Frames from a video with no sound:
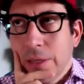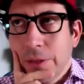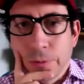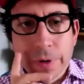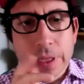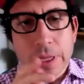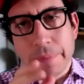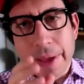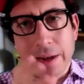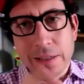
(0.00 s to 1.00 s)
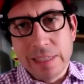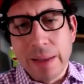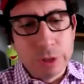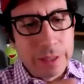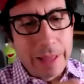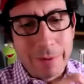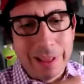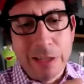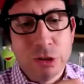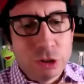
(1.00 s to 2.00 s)
they're really about establishing that
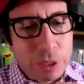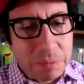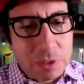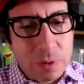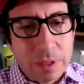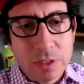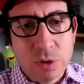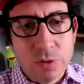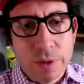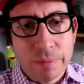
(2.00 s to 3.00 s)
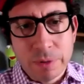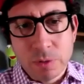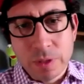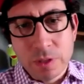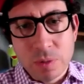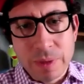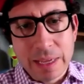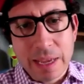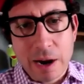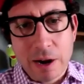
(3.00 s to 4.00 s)
relationship between the two of them, between the two main
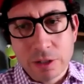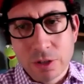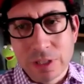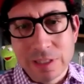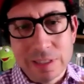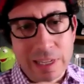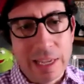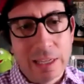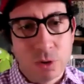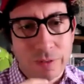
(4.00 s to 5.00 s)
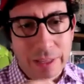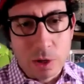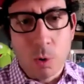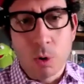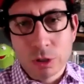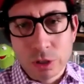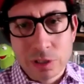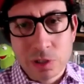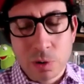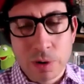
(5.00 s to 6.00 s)
characters, and seeing sort of like the origin
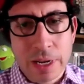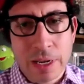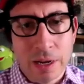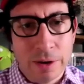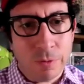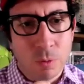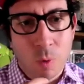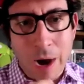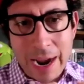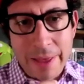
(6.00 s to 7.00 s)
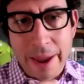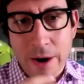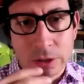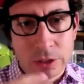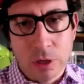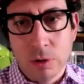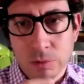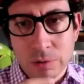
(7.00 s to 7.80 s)
story of why they are so